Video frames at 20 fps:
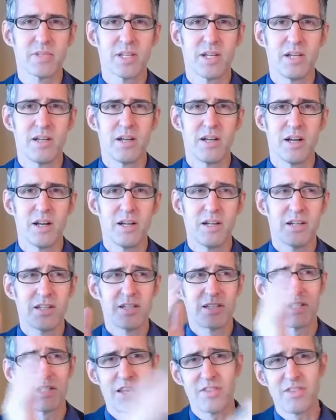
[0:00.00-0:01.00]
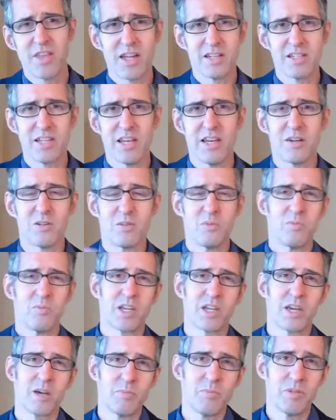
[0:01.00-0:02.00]
Uh, set that down. Pick
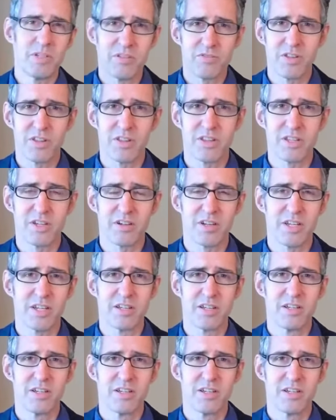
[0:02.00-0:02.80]
up a different theory.